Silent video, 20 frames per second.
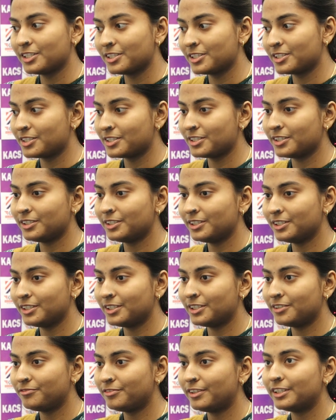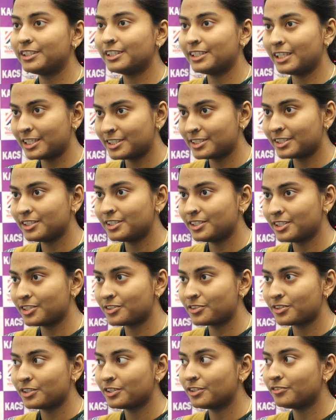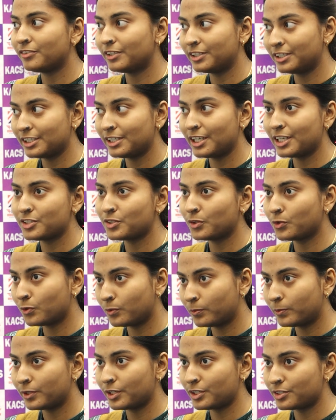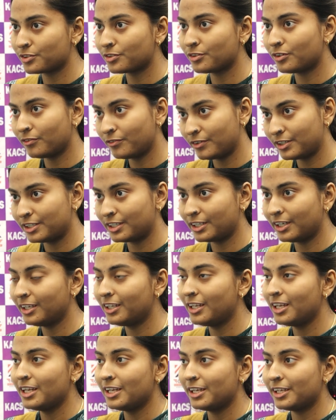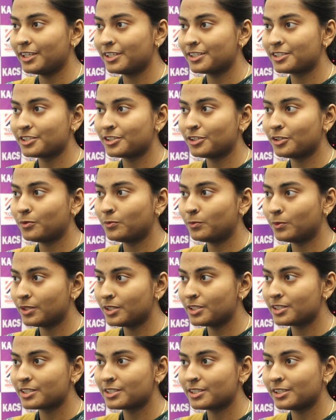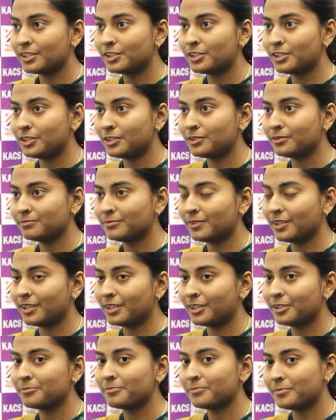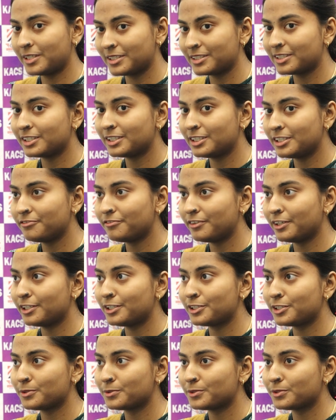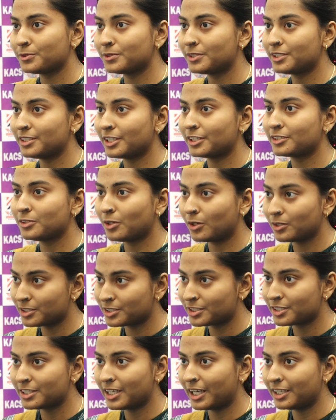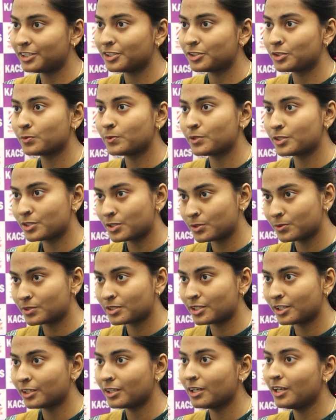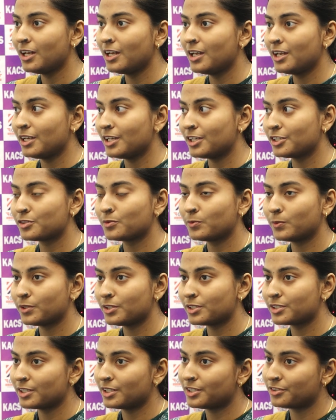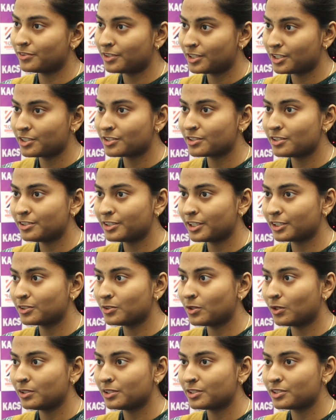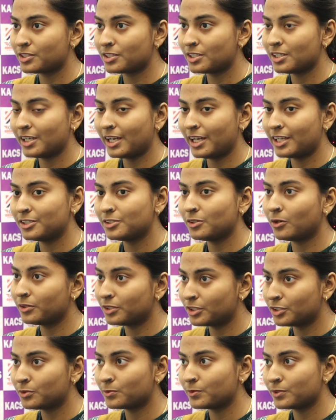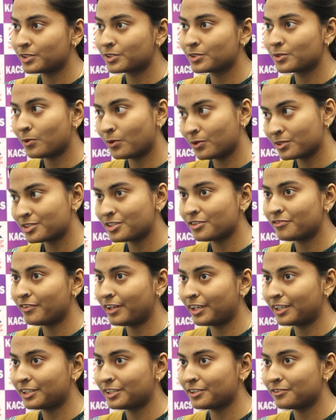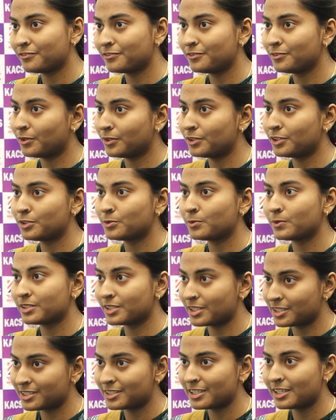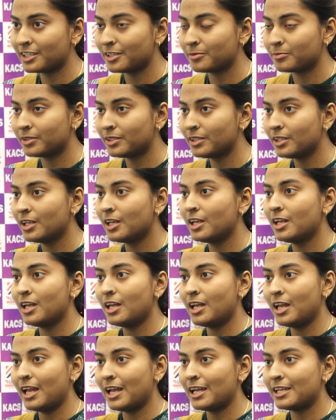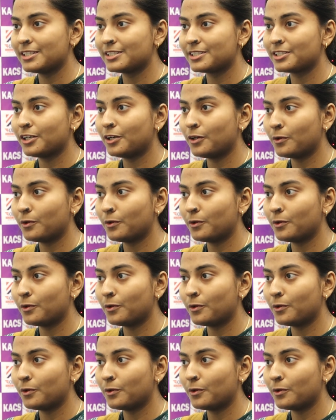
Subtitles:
So the fertilizer industry, the Fertilizer Corporation of India, it was basically failed due to the technology that it was using. It was traditional technology, and nor it was cost effective, nor it was sustainable. And